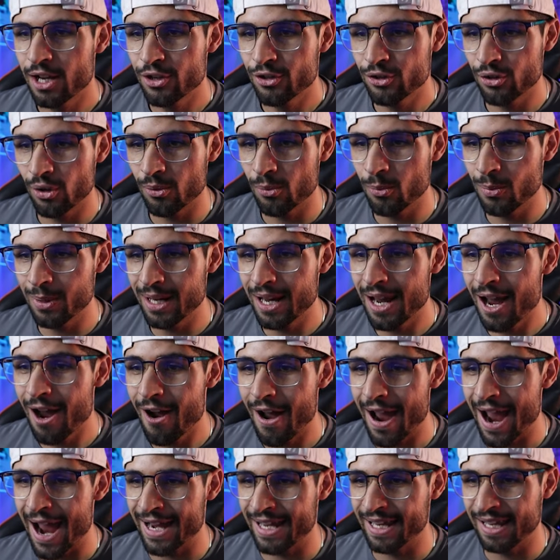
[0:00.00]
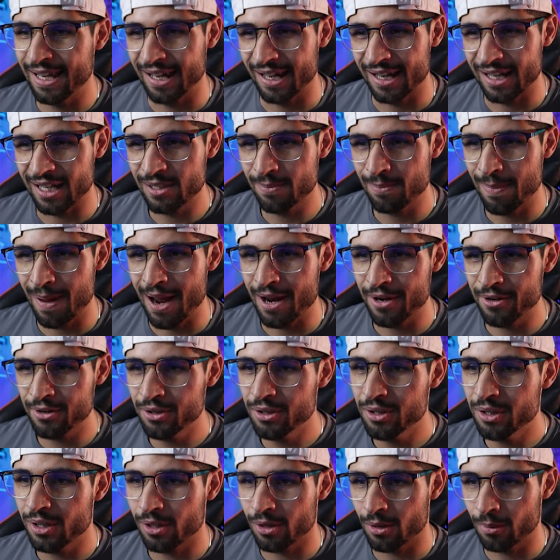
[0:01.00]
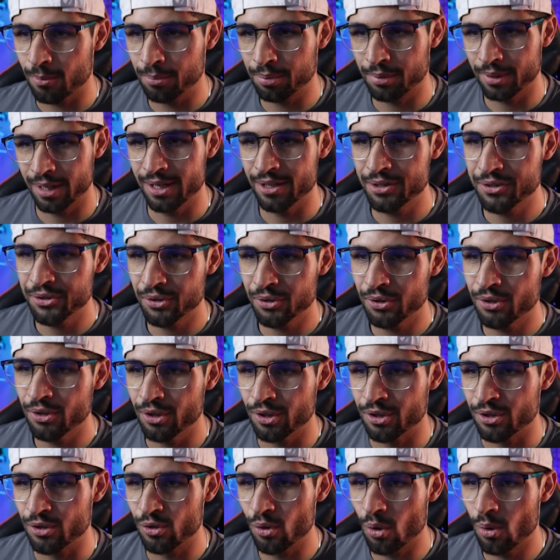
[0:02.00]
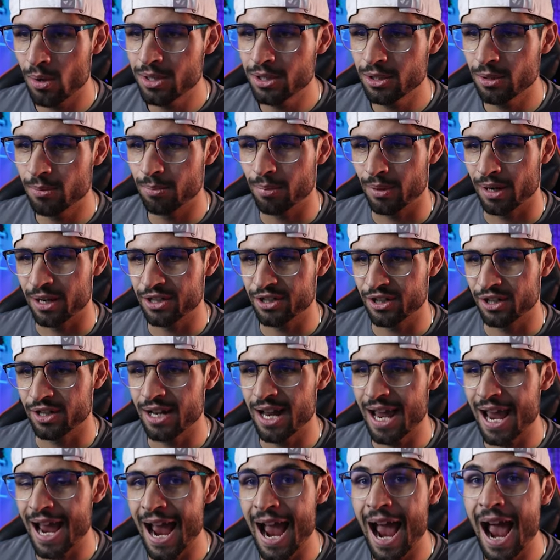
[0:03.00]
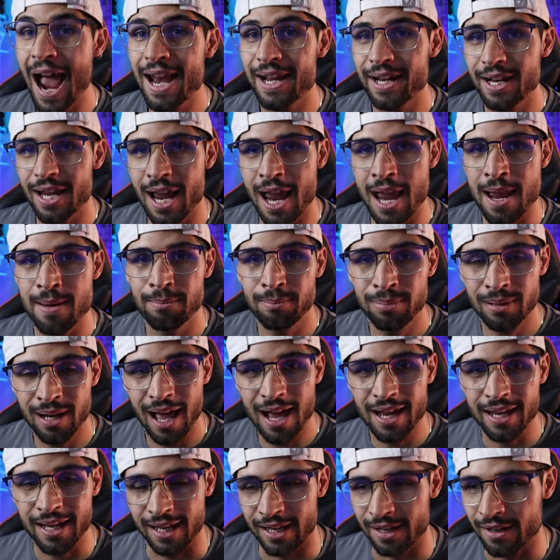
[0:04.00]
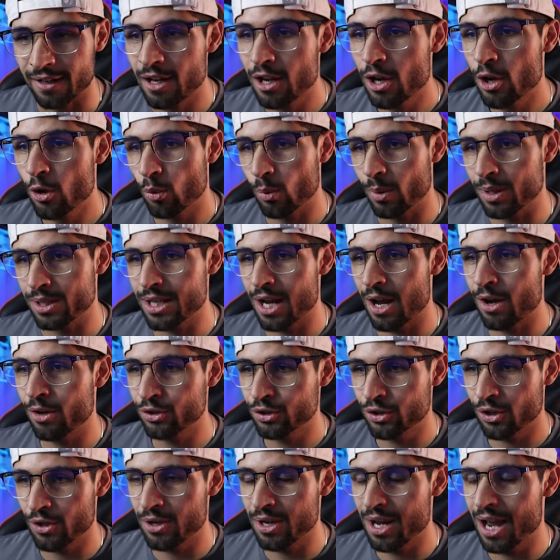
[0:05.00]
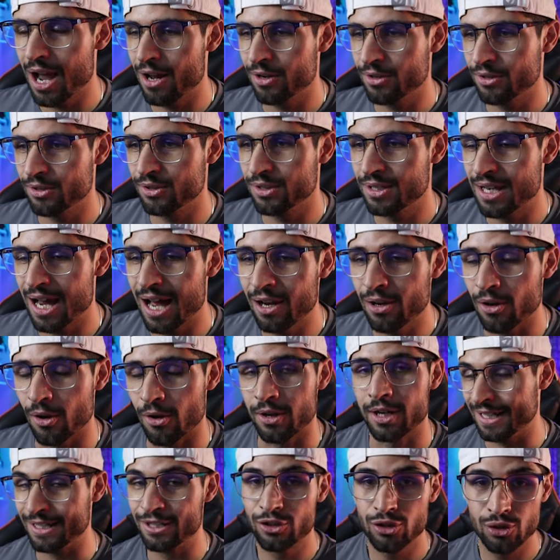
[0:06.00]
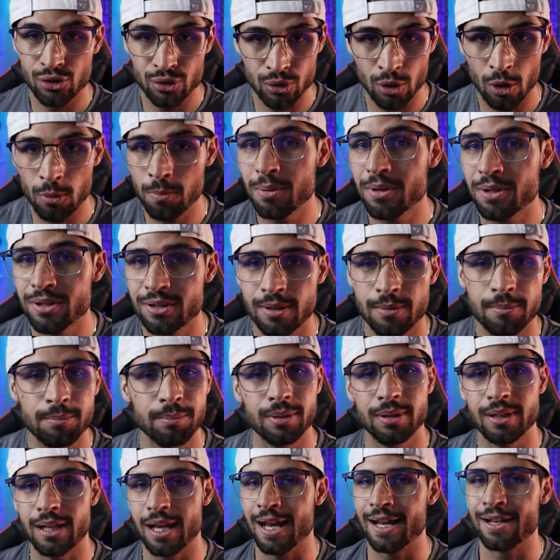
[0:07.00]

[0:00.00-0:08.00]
So we are adding an expander, a compressor, a noise suppression, and a plugin, which I'll show you how to download. It's super simple